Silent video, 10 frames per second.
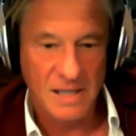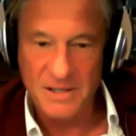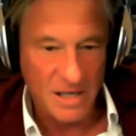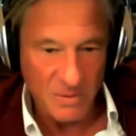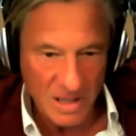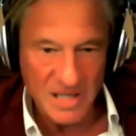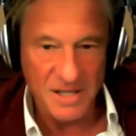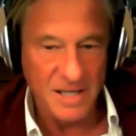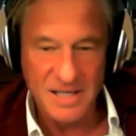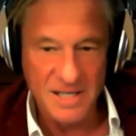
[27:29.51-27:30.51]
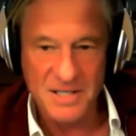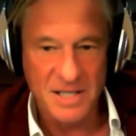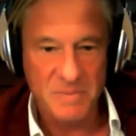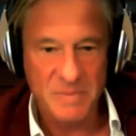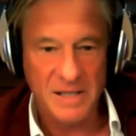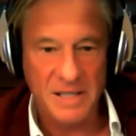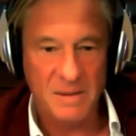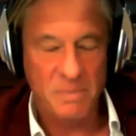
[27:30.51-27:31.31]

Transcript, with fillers: I, d- I really think he doesn't expect that.